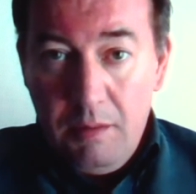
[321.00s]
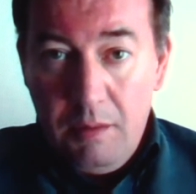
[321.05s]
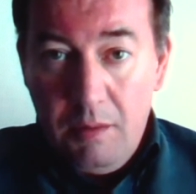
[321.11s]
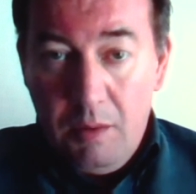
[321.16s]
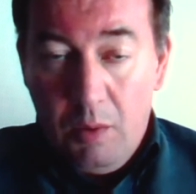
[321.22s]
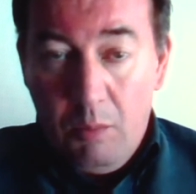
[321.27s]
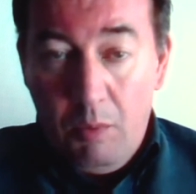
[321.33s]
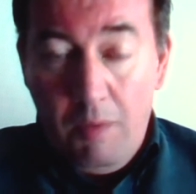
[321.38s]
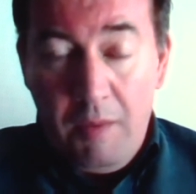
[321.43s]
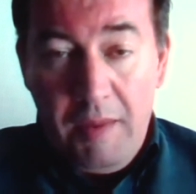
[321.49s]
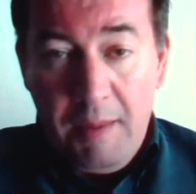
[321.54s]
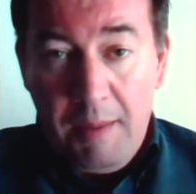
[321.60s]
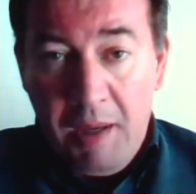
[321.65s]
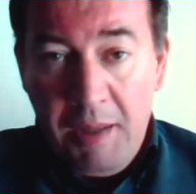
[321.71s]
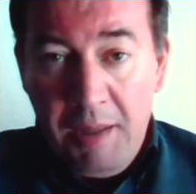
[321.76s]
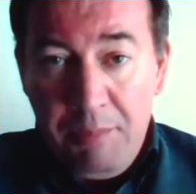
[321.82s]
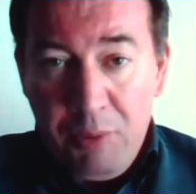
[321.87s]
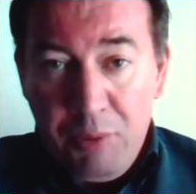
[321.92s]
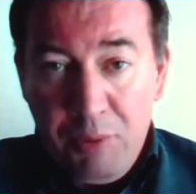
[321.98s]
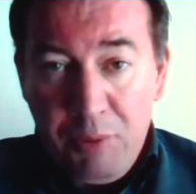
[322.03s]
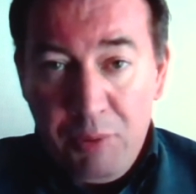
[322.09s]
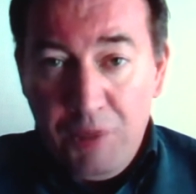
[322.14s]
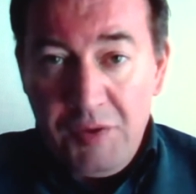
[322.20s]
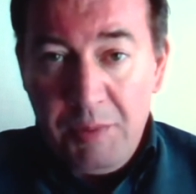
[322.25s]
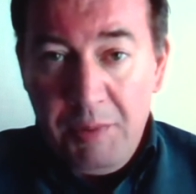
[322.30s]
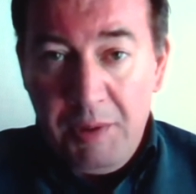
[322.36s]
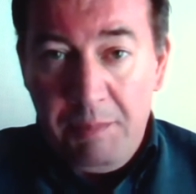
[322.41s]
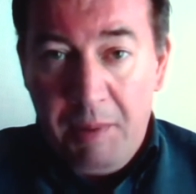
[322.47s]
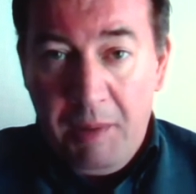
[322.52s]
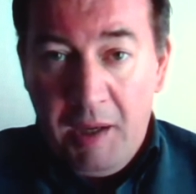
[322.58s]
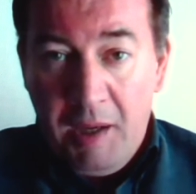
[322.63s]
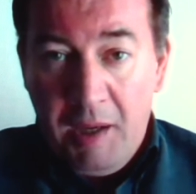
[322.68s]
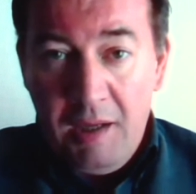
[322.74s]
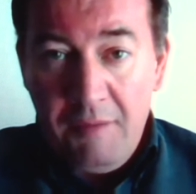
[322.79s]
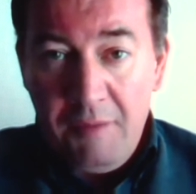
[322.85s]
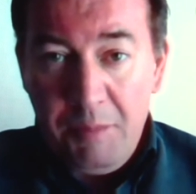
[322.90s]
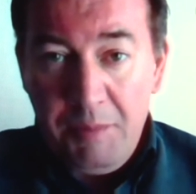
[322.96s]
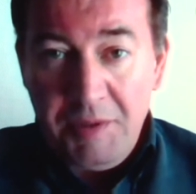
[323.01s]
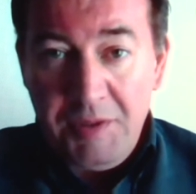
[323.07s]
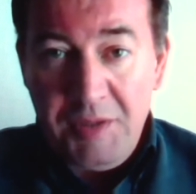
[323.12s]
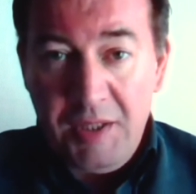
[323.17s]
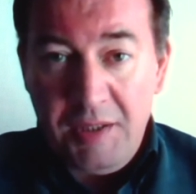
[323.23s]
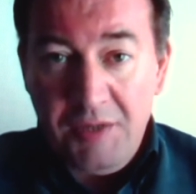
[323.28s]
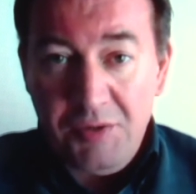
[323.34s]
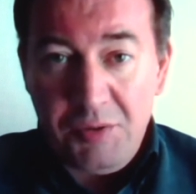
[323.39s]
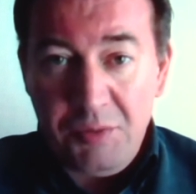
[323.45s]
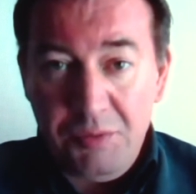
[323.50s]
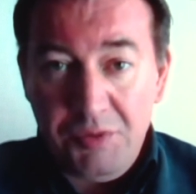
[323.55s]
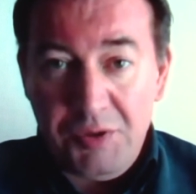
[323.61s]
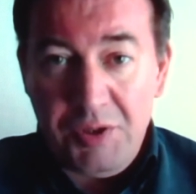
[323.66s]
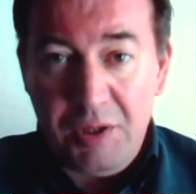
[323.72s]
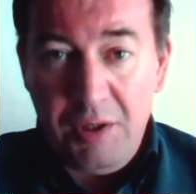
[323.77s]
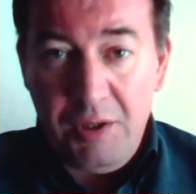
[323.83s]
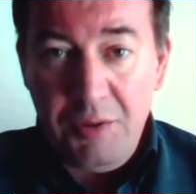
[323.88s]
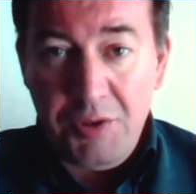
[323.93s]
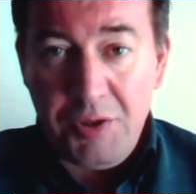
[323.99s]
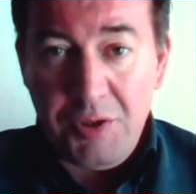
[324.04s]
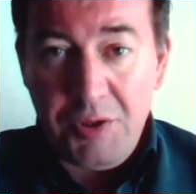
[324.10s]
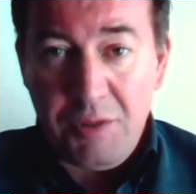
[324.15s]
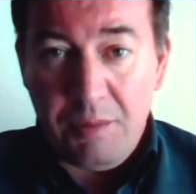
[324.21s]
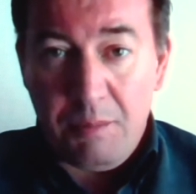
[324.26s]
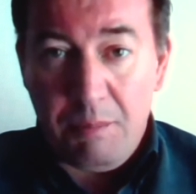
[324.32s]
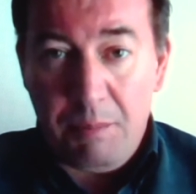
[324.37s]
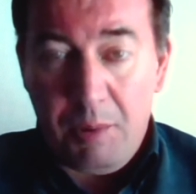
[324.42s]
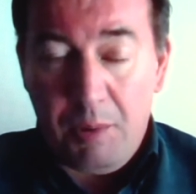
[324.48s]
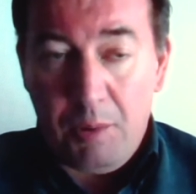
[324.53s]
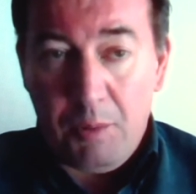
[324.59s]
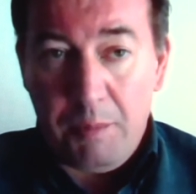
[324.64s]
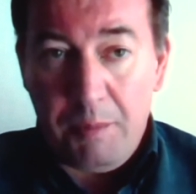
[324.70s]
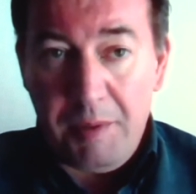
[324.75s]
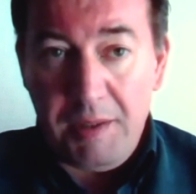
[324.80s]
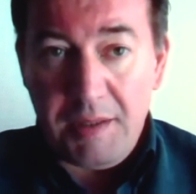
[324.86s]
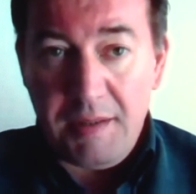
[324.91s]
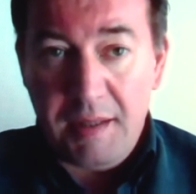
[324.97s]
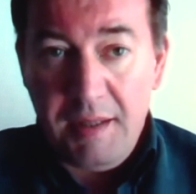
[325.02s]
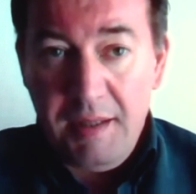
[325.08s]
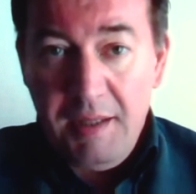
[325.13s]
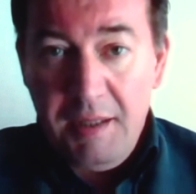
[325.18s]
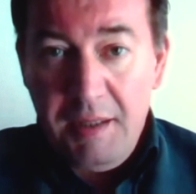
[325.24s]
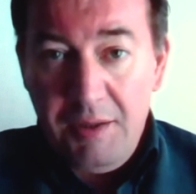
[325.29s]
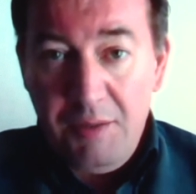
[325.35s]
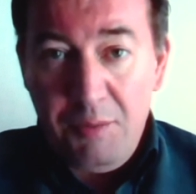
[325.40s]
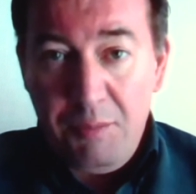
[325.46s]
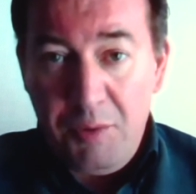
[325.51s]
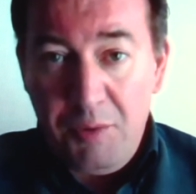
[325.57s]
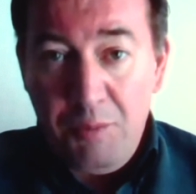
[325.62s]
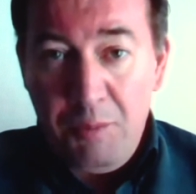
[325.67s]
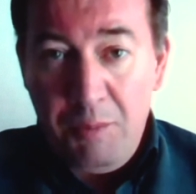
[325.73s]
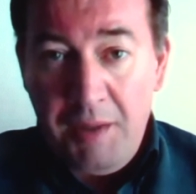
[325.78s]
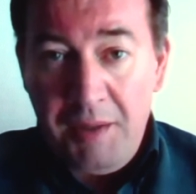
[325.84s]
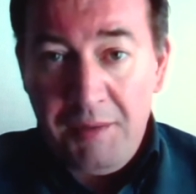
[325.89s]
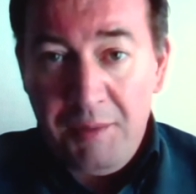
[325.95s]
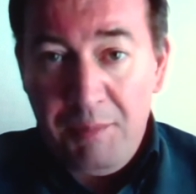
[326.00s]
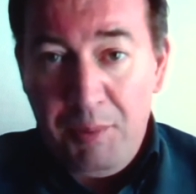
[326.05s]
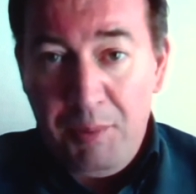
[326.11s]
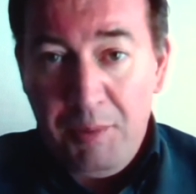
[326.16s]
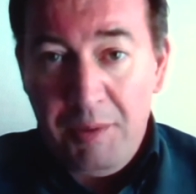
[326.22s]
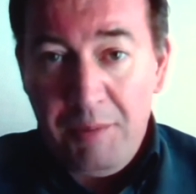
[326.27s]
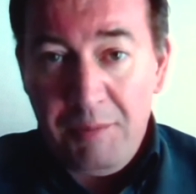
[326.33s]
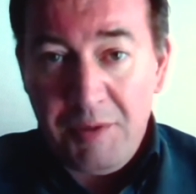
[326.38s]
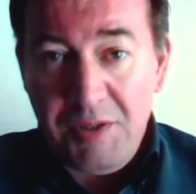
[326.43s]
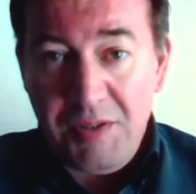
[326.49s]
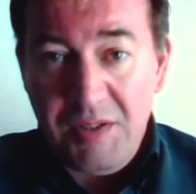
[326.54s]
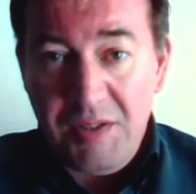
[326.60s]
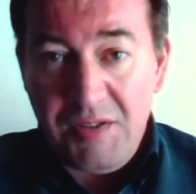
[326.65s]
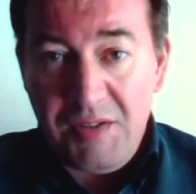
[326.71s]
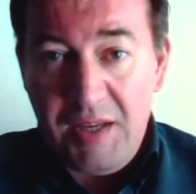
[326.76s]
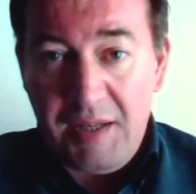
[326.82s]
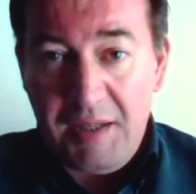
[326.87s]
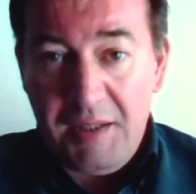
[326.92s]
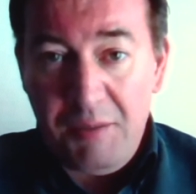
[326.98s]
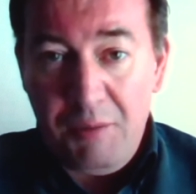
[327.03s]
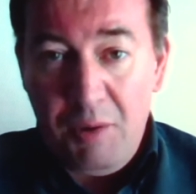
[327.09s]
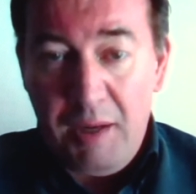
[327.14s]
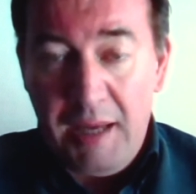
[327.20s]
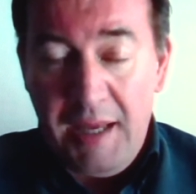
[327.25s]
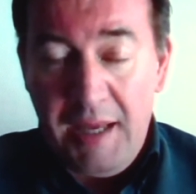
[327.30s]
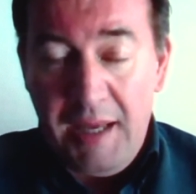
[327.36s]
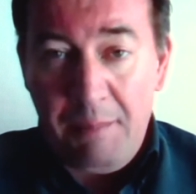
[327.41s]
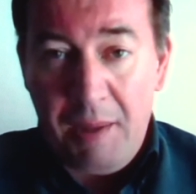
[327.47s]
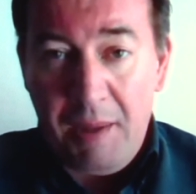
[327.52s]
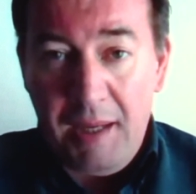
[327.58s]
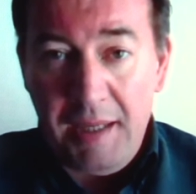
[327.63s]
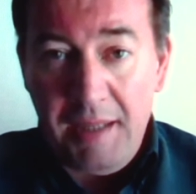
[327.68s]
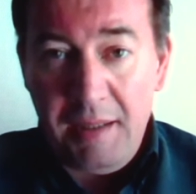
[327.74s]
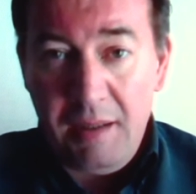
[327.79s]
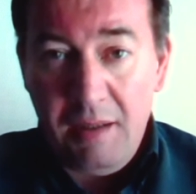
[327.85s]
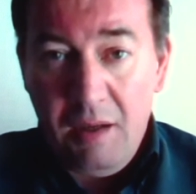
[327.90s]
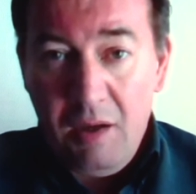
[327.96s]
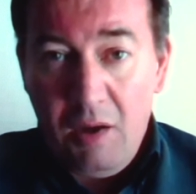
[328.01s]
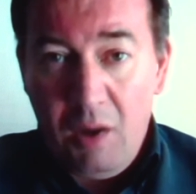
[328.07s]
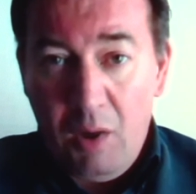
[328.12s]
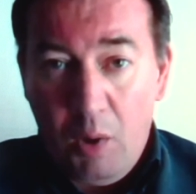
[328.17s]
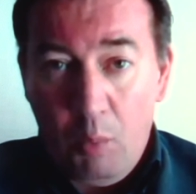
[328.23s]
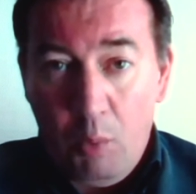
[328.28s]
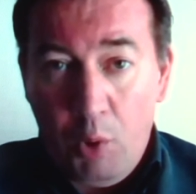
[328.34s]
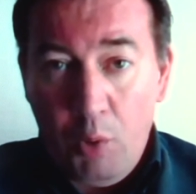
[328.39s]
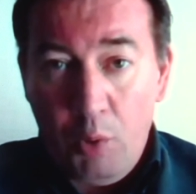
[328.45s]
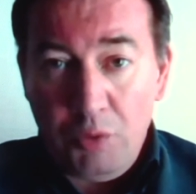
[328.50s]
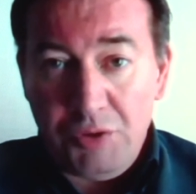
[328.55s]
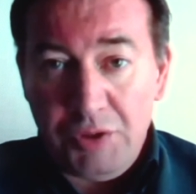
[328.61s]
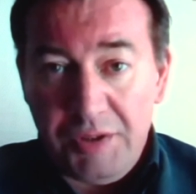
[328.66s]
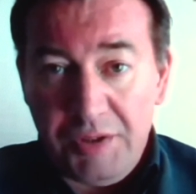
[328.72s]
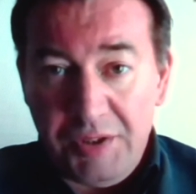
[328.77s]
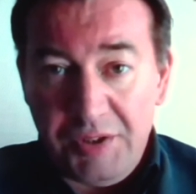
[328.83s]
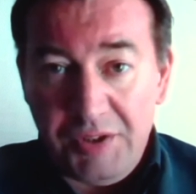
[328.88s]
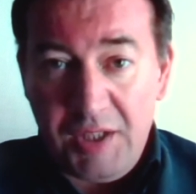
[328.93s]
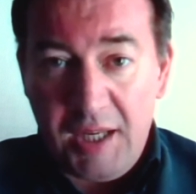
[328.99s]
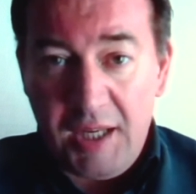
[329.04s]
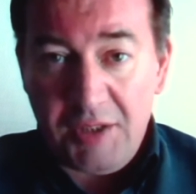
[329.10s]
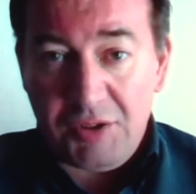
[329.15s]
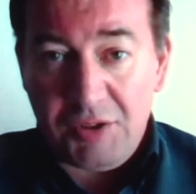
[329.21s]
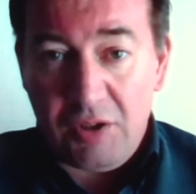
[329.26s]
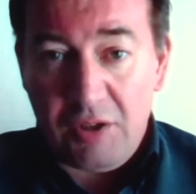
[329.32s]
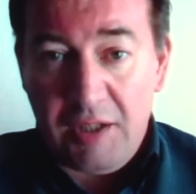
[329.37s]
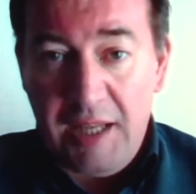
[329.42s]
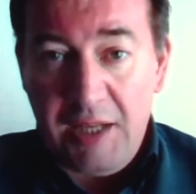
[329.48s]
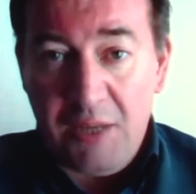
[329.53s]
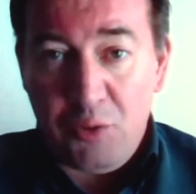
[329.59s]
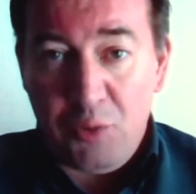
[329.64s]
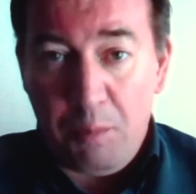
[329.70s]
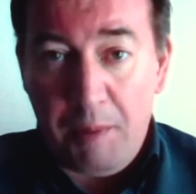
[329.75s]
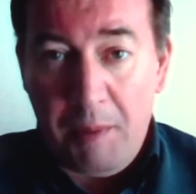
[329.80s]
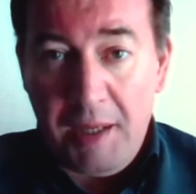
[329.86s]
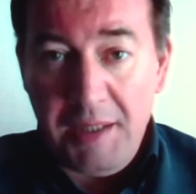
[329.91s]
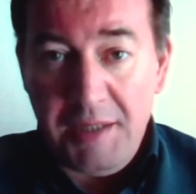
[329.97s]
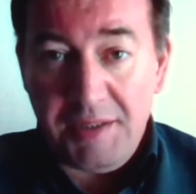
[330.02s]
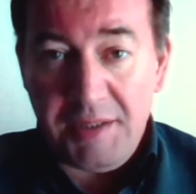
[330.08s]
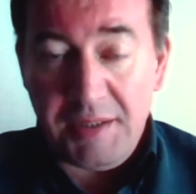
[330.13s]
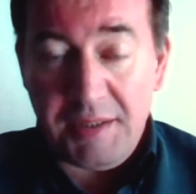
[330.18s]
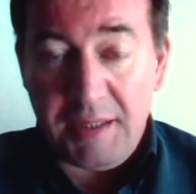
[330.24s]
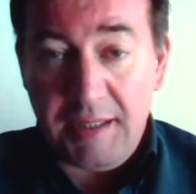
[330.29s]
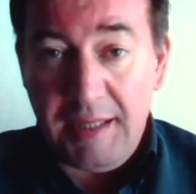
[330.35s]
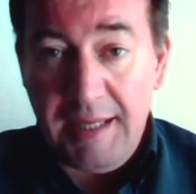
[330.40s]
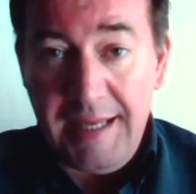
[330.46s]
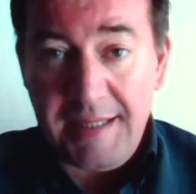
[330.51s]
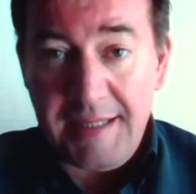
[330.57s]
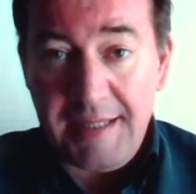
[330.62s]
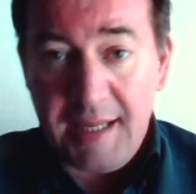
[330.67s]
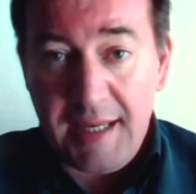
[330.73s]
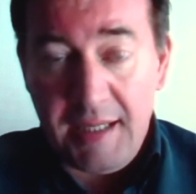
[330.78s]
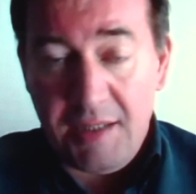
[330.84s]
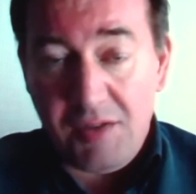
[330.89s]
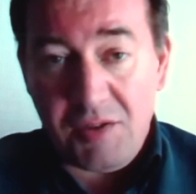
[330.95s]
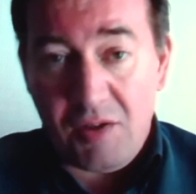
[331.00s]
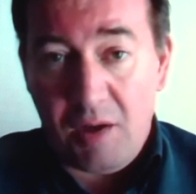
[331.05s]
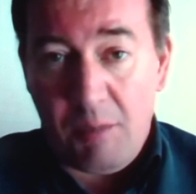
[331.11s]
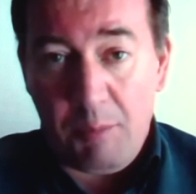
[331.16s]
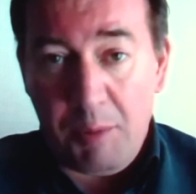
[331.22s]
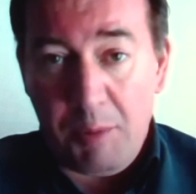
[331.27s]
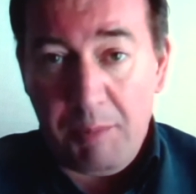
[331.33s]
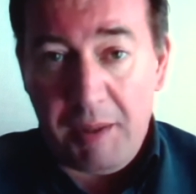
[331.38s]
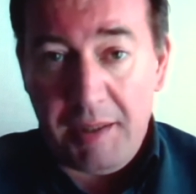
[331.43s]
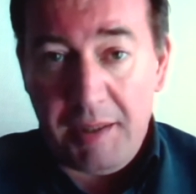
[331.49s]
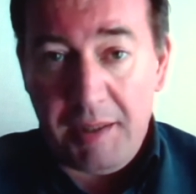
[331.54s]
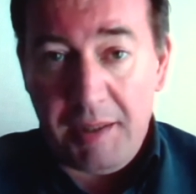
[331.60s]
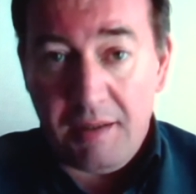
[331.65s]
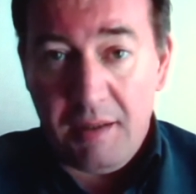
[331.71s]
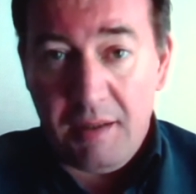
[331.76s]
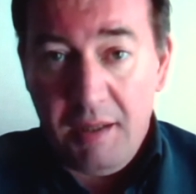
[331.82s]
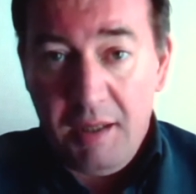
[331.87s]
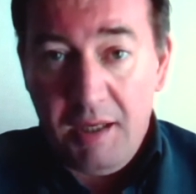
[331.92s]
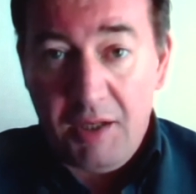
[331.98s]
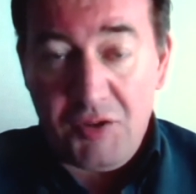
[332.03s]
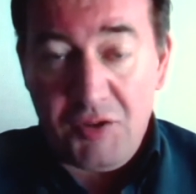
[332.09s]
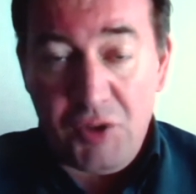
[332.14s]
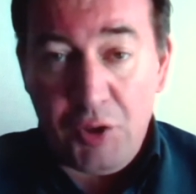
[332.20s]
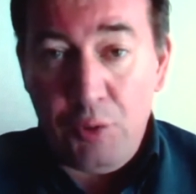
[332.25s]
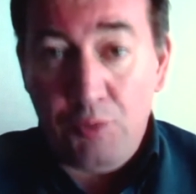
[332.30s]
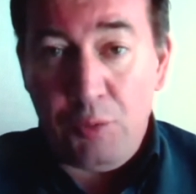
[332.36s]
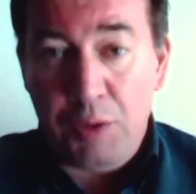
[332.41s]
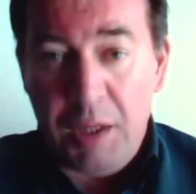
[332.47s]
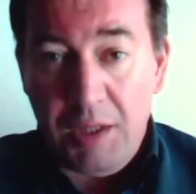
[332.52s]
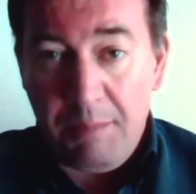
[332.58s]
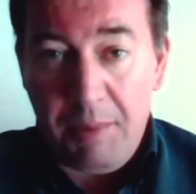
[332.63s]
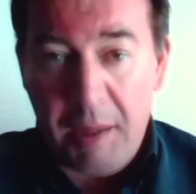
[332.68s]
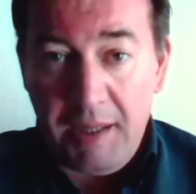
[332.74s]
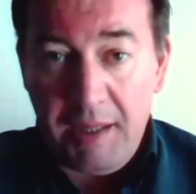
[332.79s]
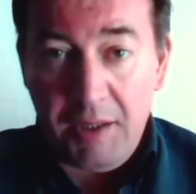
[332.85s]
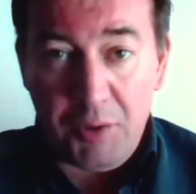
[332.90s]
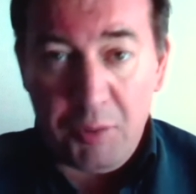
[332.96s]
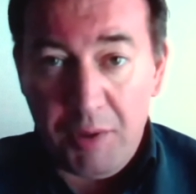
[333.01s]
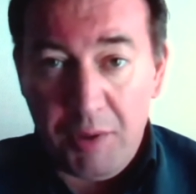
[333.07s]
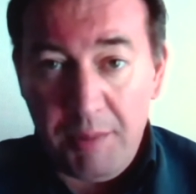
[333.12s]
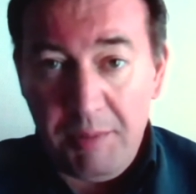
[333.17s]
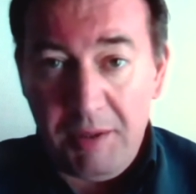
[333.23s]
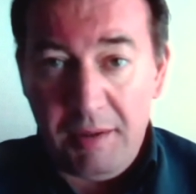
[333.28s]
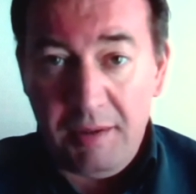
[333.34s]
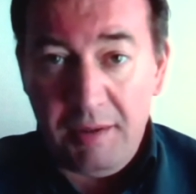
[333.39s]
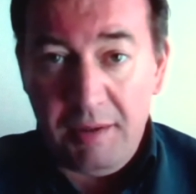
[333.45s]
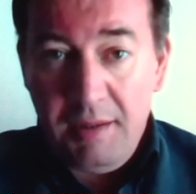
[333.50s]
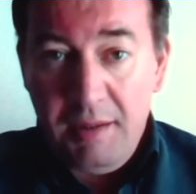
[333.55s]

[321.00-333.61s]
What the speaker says: Well, that may prove to be part of the potential solution, Paul, but you make the point which is exactly right. Our pay awards are discussed on an annual basis, unless at any time we make a 2-year pay agreement.